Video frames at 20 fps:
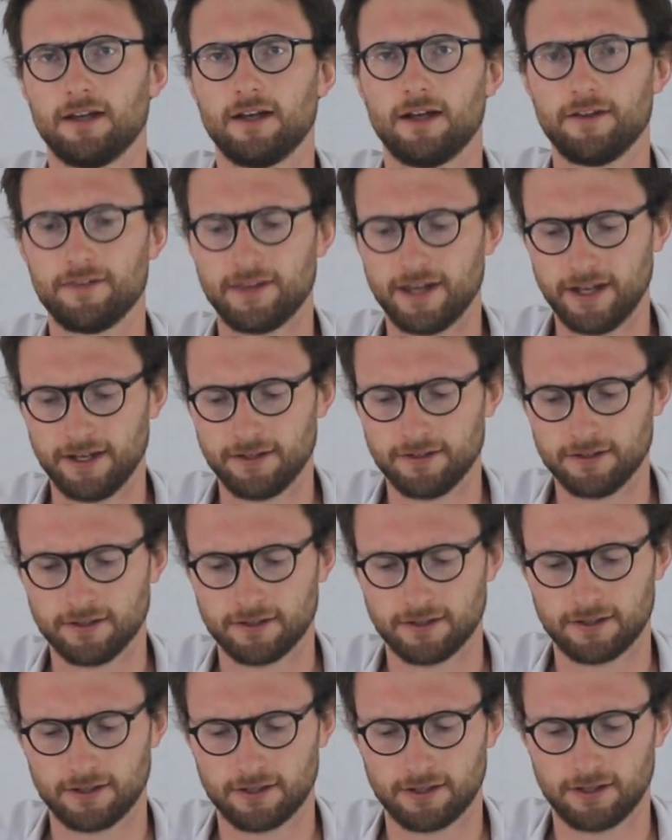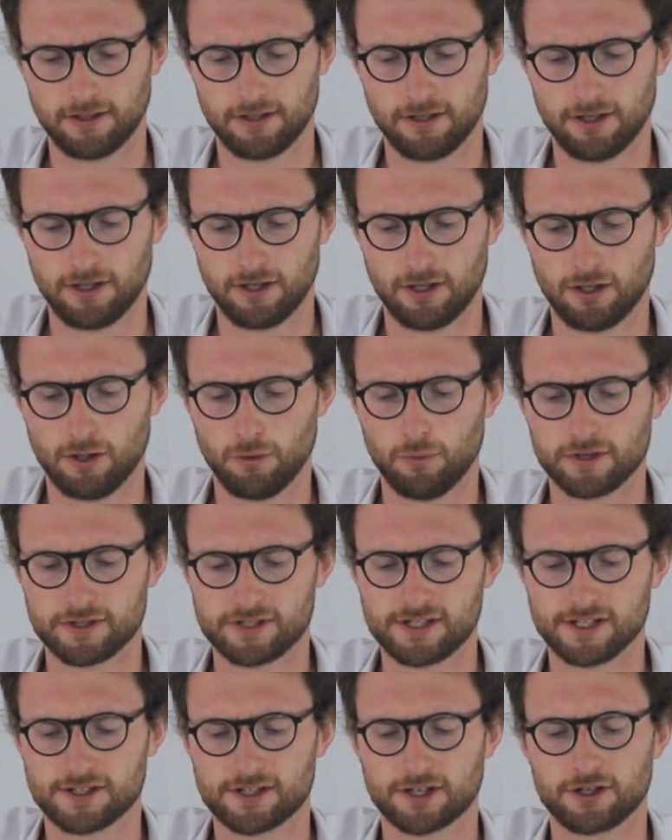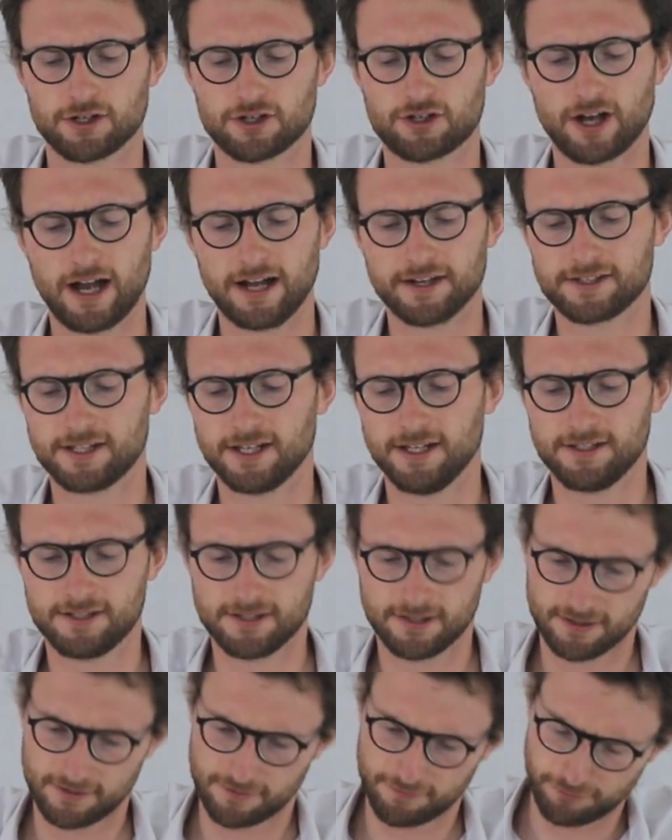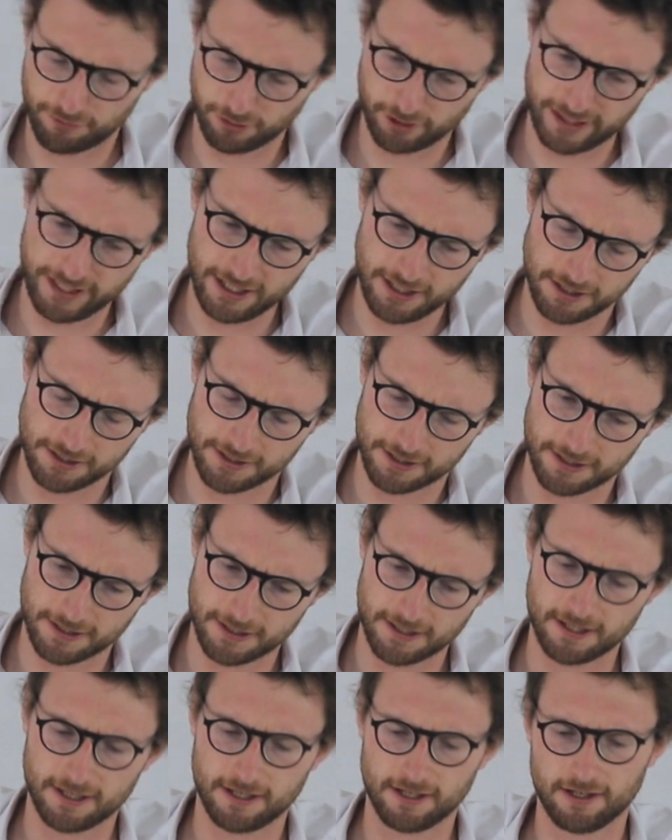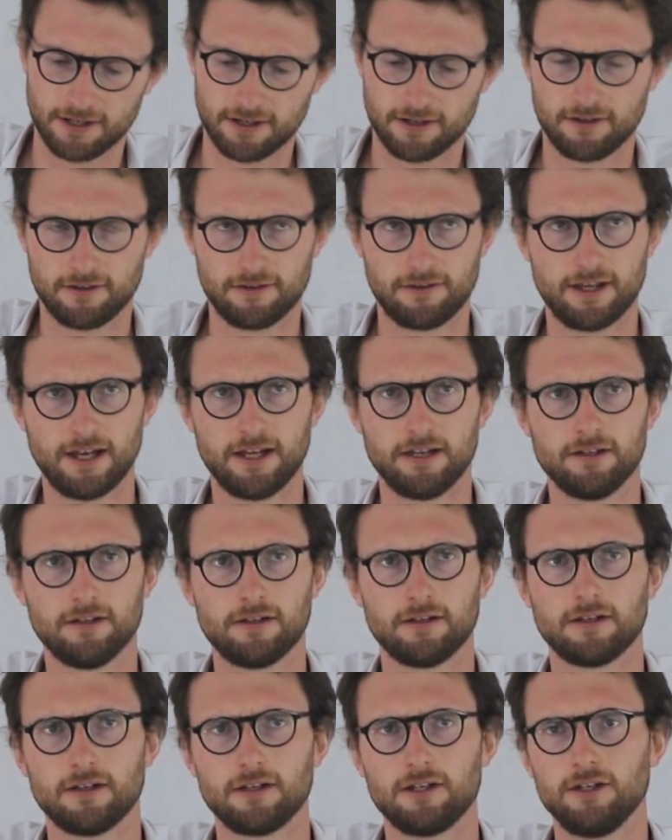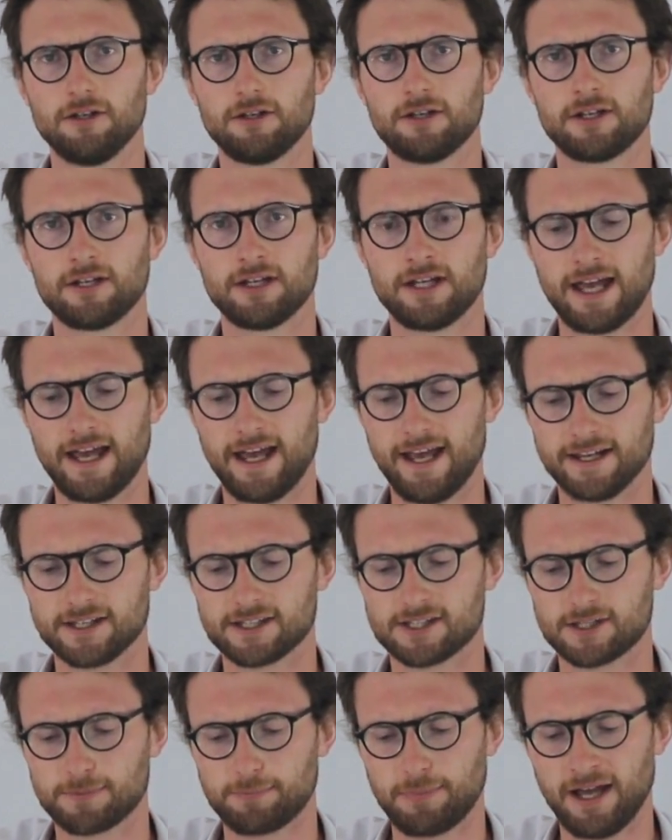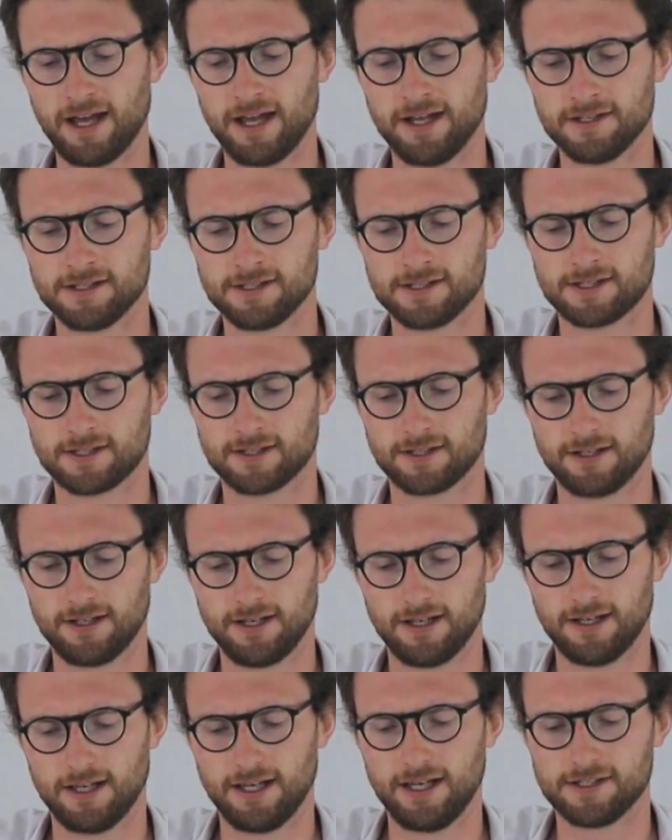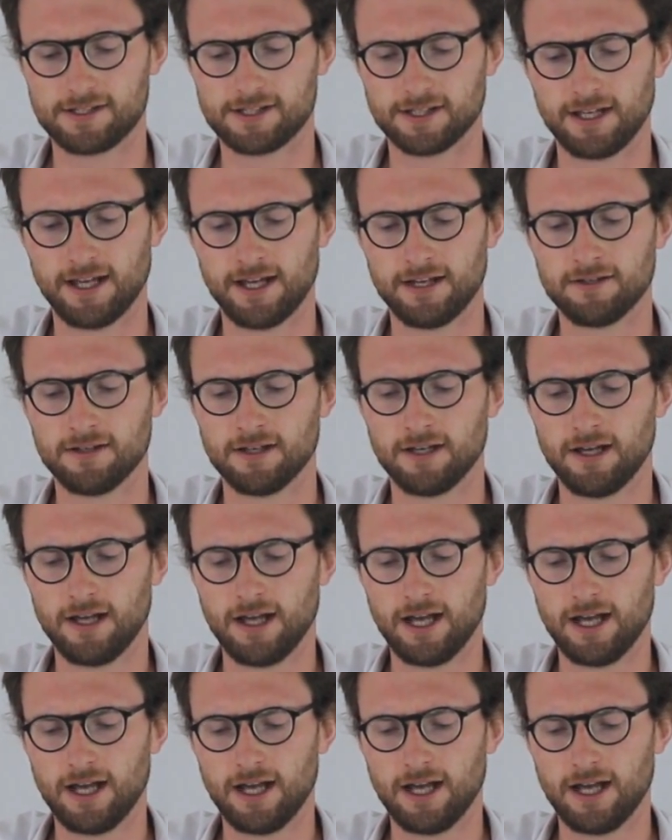and then once it's contracted fully, then you can expand it again,